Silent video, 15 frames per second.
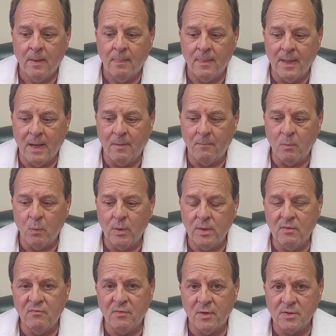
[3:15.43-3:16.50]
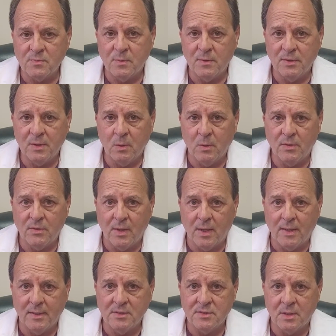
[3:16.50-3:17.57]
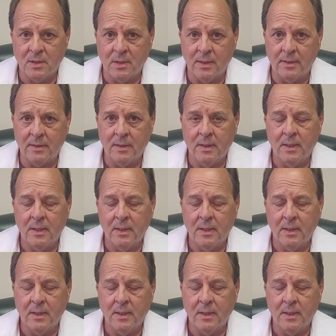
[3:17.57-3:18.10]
Now, when you first put the orthotics on,